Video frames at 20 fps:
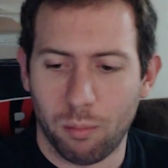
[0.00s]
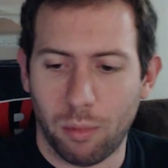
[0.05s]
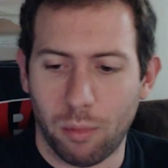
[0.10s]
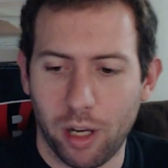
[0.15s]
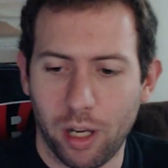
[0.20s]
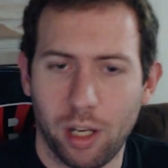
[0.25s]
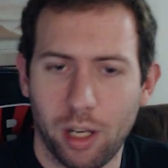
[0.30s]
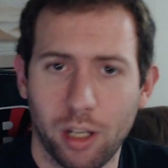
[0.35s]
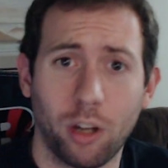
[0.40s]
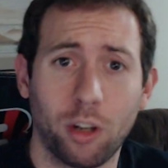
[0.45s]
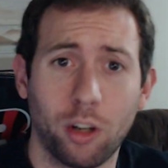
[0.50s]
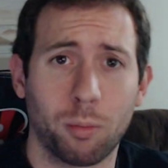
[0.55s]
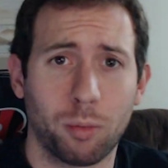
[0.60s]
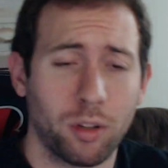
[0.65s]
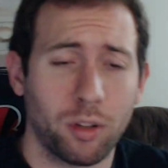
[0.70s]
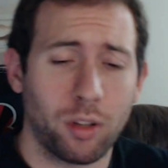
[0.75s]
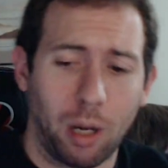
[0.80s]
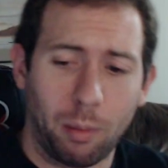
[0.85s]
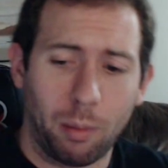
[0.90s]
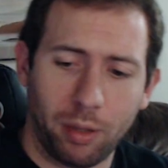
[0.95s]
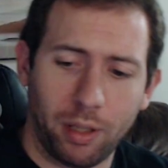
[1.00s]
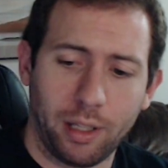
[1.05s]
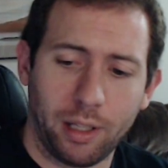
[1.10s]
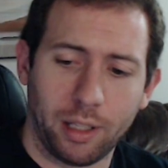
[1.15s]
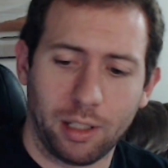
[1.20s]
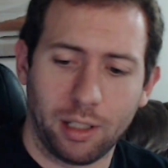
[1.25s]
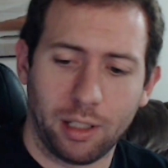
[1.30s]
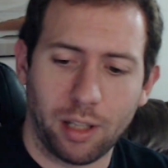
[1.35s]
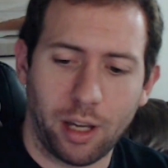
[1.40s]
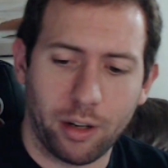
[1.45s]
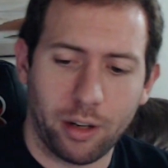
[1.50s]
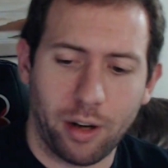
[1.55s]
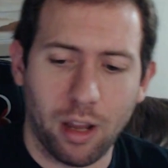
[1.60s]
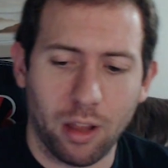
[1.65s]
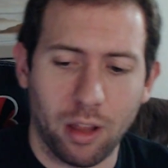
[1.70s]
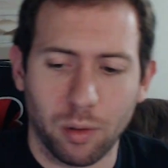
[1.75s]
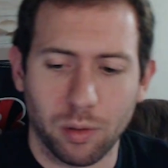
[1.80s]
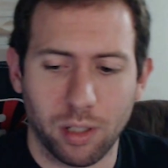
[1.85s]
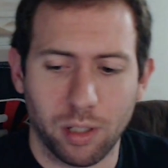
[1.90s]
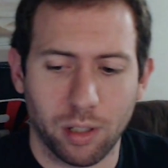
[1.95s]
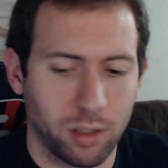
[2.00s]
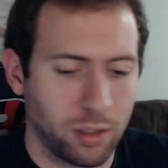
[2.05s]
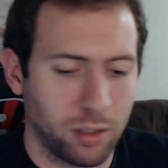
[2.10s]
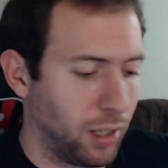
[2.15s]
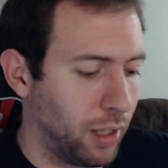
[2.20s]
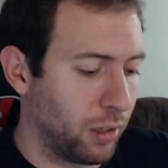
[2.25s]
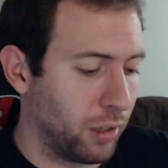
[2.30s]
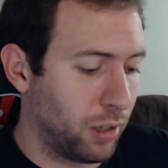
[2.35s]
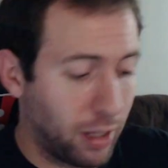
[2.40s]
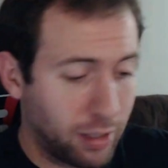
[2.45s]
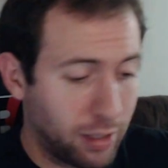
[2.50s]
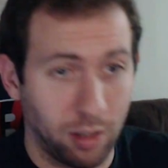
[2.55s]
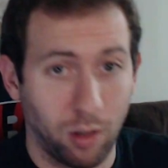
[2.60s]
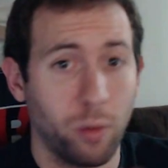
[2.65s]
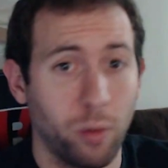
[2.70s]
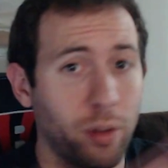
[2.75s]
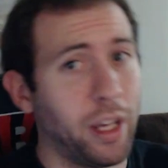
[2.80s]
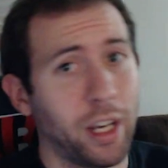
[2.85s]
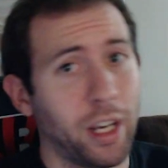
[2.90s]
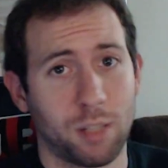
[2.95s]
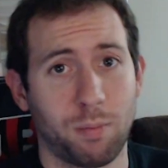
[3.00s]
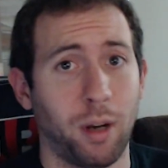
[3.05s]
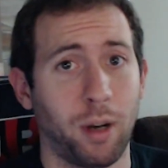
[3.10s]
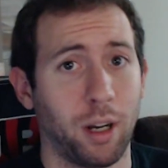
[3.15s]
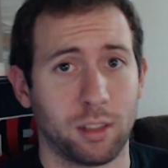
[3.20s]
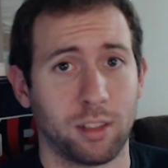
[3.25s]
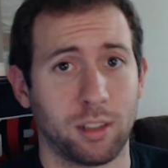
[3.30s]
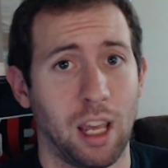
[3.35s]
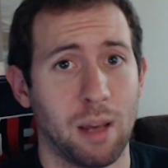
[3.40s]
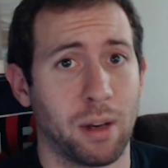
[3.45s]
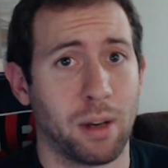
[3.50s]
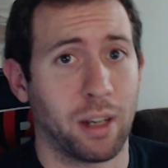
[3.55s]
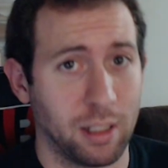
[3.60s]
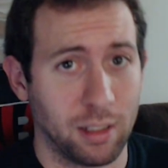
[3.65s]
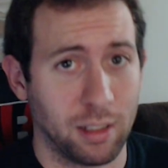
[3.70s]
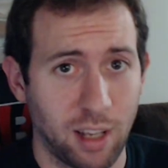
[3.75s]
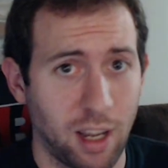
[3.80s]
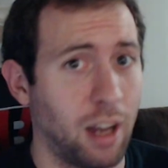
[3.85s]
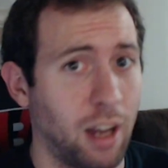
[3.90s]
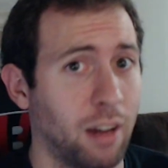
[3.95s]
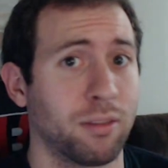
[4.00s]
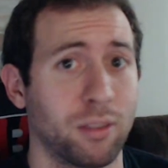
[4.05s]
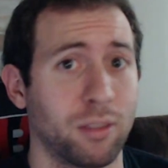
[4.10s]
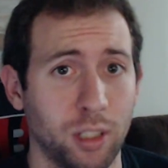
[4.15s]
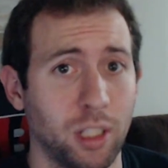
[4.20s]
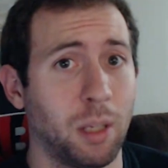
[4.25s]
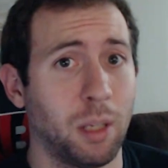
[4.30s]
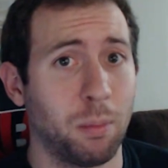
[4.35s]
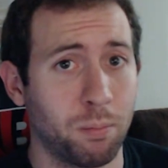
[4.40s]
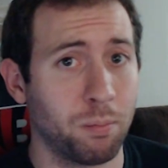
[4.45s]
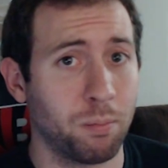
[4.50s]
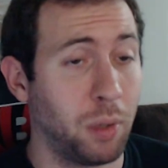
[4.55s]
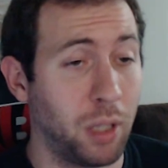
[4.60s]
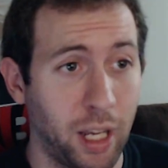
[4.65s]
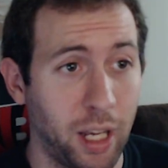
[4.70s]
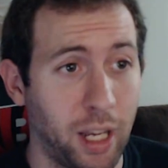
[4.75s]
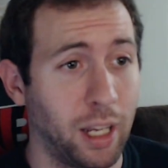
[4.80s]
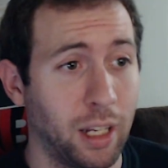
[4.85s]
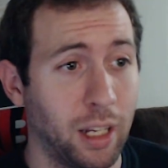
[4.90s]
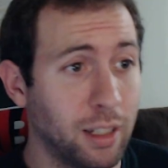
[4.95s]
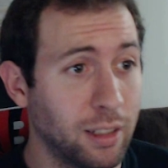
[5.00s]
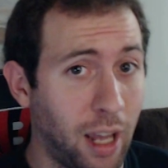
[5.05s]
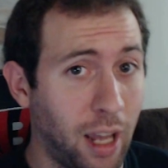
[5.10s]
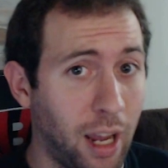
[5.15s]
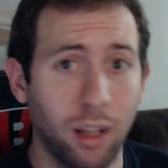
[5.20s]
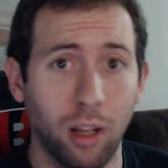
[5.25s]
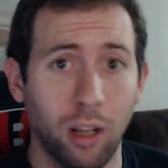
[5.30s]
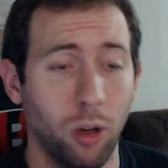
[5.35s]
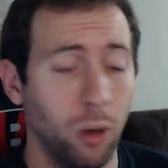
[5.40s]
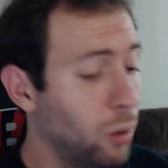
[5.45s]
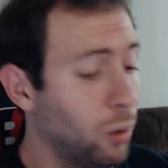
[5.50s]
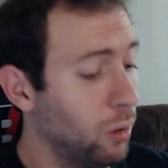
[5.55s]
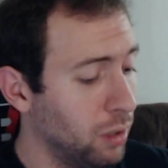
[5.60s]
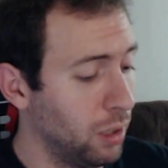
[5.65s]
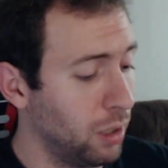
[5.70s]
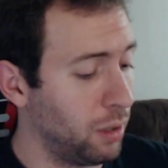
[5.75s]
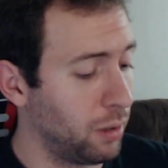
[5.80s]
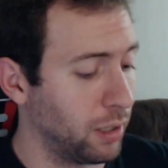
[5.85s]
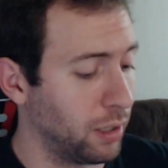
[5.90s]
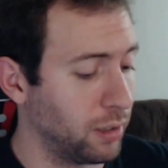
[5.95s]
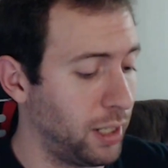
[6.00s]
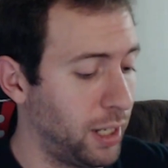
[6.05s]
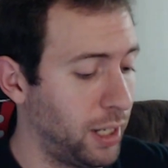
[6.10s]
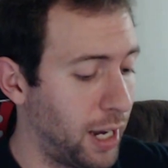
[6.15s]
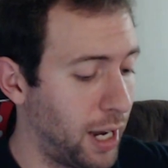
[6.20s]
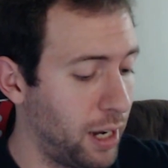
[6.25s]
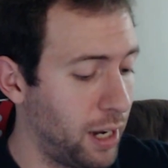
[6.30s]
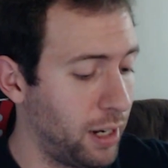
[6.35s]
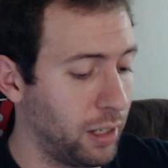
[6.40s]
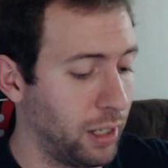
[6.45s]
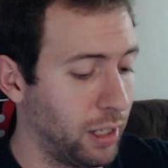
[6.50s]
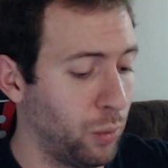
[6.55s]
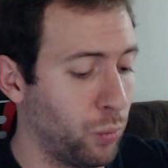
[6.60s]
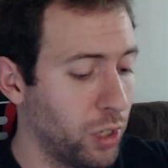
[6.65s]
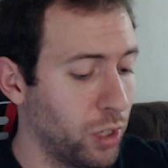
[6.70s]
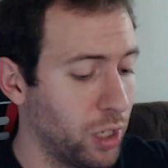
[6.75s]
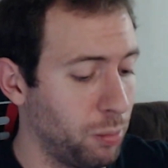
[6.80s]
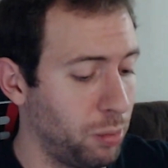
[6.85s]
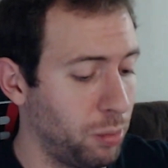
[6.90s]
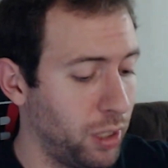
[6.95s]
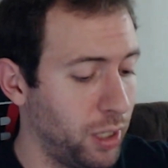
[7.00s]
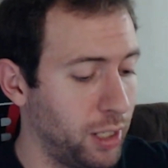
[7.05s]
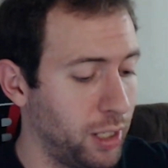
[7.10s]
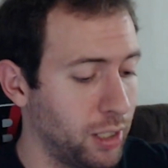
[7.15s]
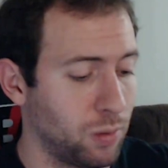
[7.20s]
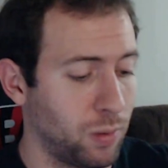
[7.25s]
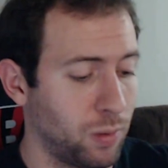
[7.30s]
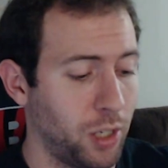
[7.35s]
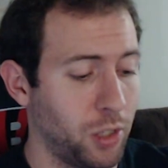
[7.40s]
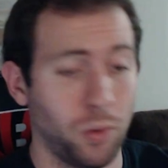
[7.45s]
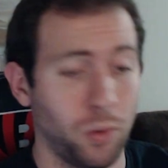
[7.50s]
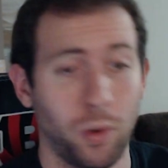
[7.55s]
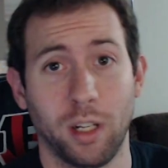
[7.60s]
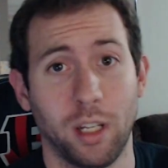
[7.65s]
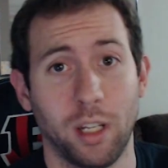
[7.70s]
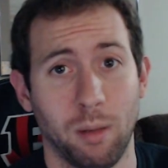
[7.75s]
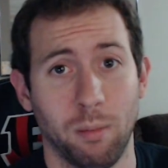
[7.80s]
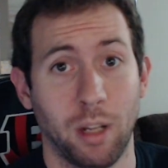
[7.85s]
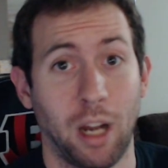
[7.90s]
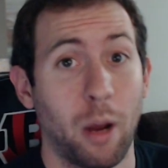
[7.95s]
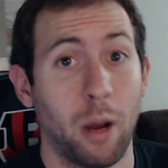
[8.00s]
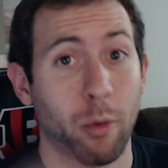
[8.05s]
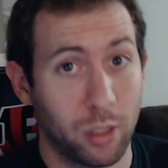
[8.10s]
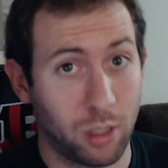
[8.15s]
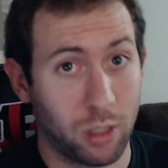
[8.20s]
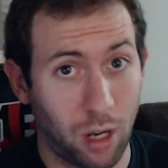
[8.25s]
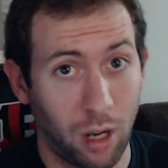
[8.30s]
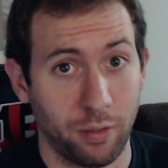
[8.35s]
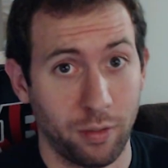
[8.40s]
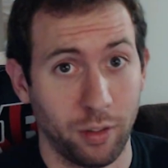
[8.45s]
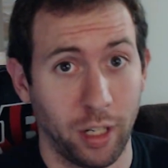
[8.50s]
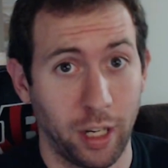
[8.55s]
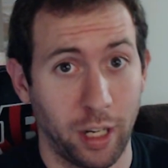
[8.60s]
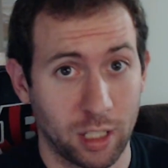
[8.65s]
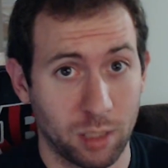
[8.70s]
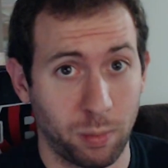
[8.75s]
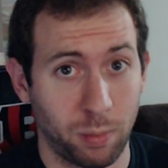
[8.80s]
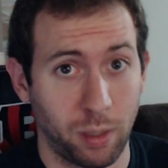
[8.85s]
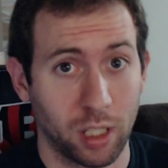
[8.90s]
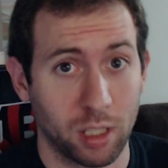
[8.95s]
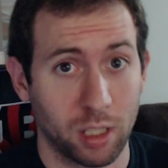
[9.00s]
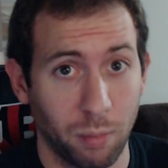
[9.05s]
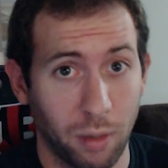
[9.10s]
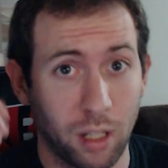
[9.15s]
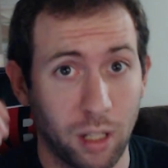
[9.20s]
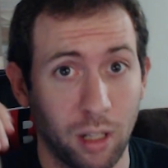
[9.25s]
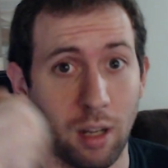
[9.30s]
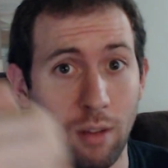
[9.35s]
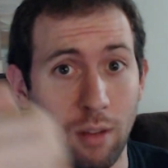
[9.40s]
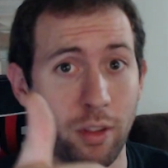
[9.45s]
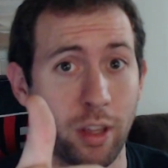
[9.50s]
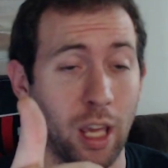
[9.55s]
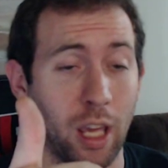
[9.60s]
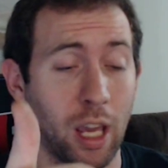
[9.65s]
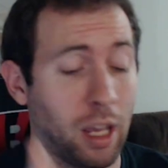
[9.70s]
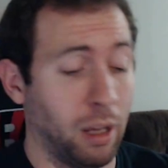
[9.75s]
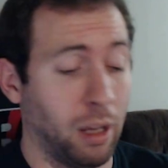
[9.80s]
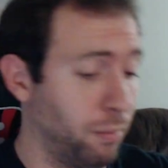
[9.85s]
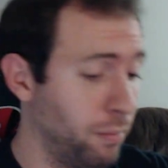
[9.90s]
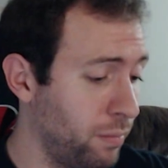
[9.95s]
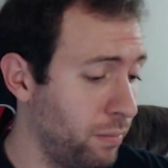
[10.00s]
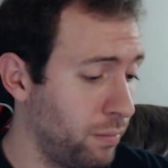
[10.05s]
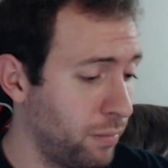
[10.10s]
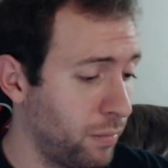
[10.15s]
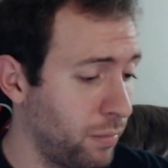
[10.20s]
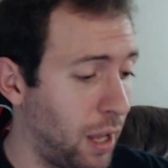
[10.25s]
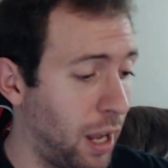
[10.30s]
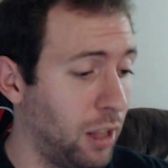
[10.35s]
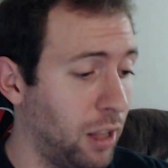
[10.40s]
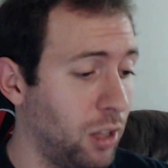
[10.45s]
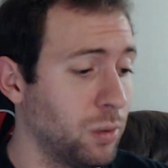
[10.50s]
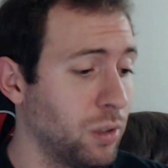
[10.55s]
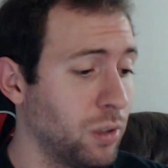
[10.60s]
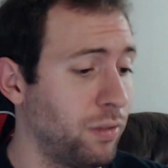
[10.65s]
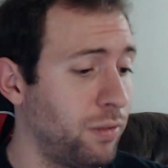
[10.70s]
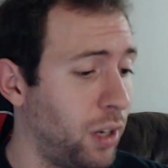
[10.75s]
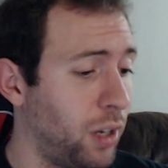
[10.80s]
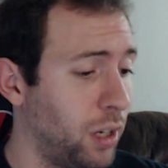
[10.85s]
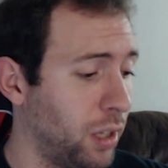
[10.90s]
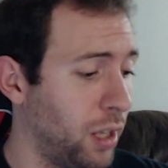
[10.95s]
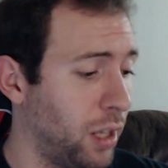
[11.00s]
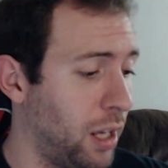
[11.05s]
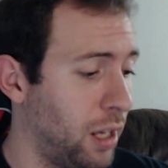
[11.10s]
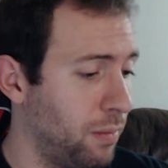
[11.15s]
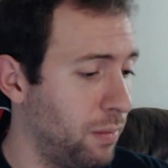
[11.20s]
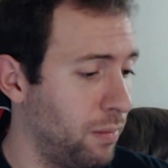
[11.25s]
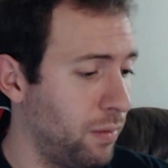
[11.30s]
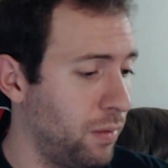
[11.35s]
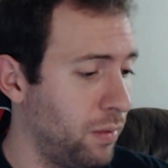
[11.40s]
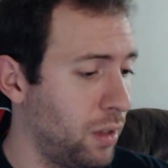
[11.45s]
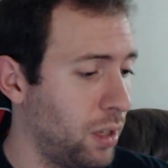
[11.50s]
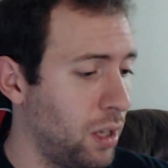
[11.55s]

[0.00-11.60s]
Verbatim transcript: My uh, younger brother and I played like the entire Halo series together. That's the only Xbox game I can say I've really played is Halo because he had it and he wanted to play it, so I joined him. And I was awful at Xbox, but I loved the game. Halo was a fun game.